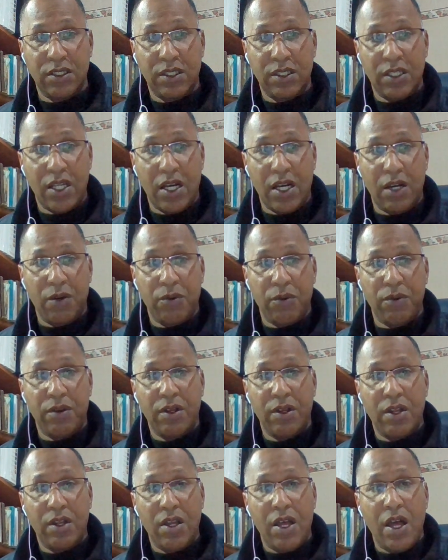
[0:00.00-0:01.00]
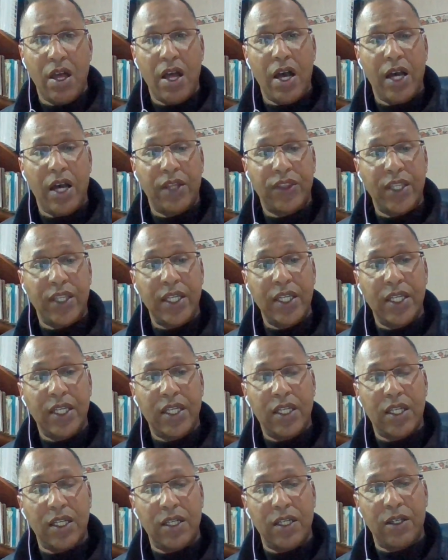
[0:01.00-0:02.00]
Now, I
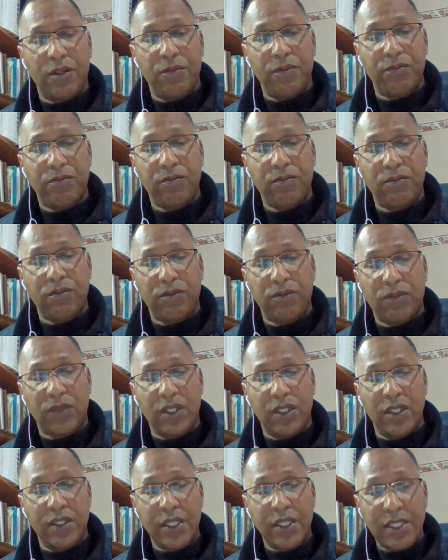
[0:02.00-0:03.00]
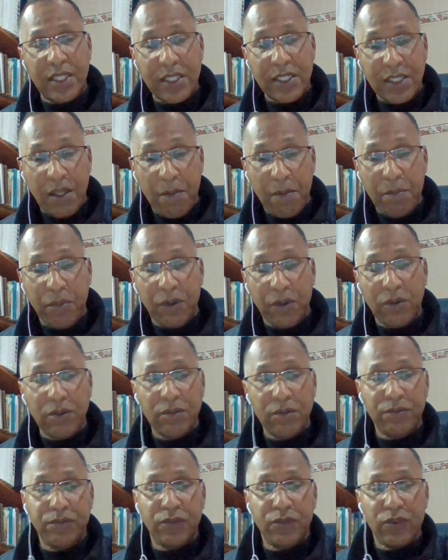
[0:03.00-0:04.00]
think in this example
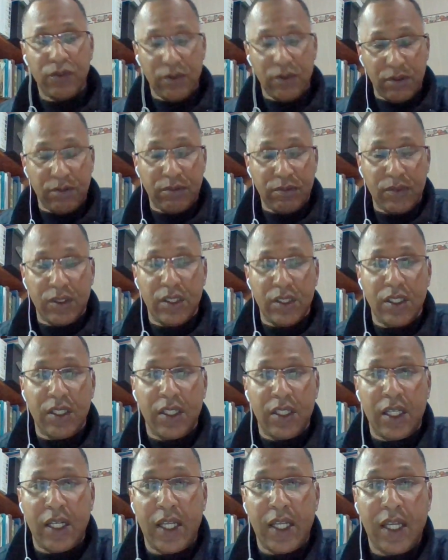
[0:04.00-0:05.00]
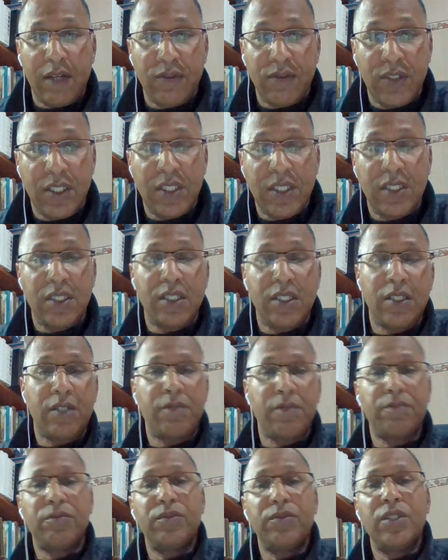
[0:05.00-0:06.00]
that I have just
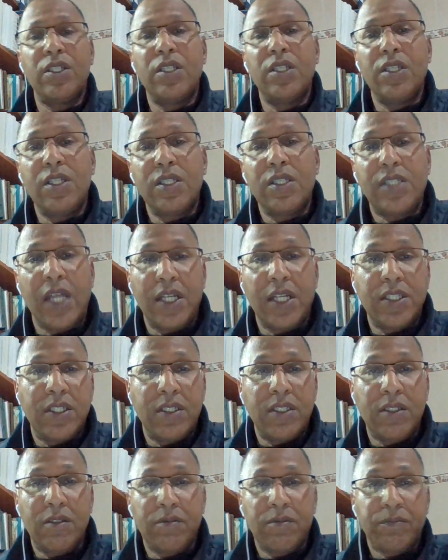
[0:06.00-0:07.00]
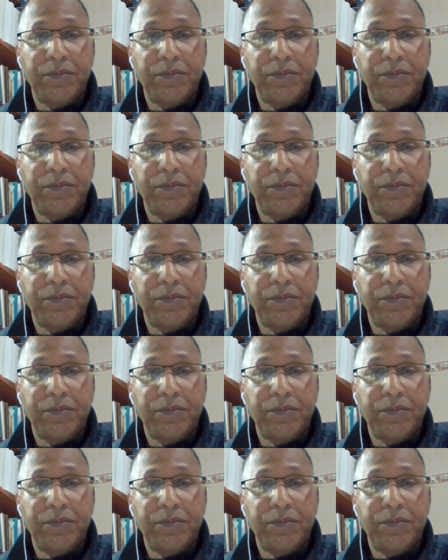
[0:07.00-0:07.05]
cited,